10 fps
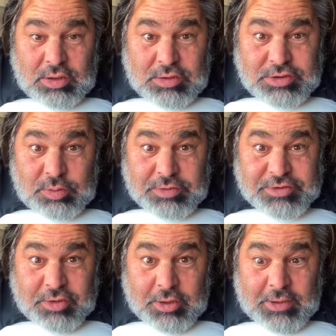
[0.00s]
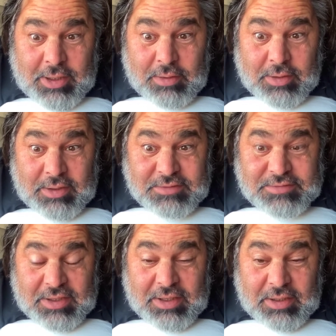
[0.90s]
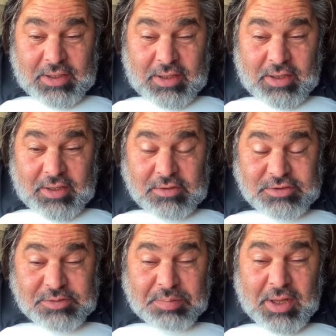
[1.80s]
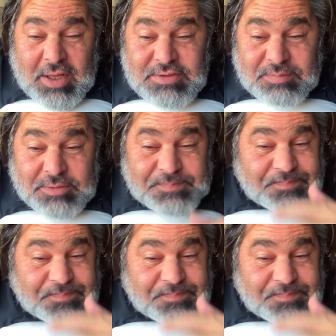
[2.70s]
So it started out as a energy plasma.